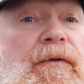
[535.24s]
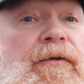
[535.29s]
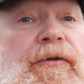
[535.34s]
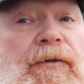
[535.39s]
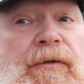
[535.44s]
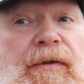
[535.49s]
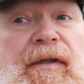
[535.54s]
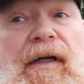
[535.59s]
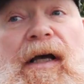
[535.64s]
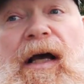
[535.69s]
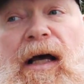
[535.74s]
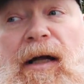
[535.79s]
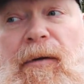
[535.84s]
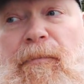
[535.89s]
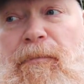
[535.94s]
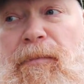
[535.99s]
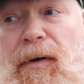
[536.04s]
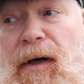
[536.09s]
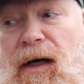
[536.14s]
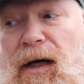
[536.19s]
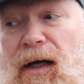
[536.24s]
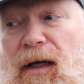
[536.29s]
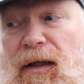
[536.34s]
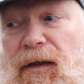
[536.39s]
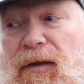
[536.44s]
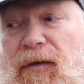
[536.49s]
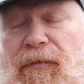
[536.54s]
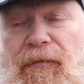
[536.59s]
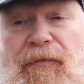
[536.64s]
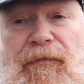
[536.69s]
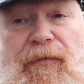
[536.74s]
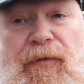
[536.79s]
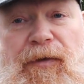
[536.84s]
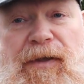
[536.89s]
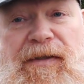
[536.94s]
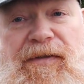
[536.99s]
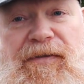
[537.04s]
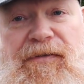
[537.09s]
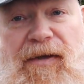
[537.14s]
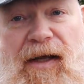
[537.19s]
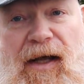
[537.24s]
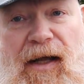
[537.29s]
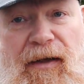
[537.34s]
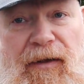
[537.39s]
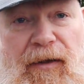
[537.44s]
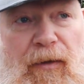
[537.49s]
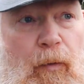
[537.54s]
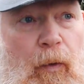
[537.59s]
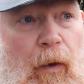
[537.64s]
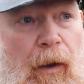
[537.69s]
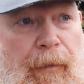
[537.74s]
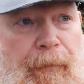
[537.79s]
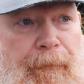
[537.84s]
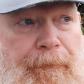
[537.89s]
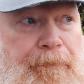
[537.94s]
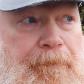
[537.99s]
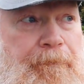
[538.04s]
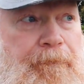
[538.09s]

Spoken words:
You can buy a freestanding one.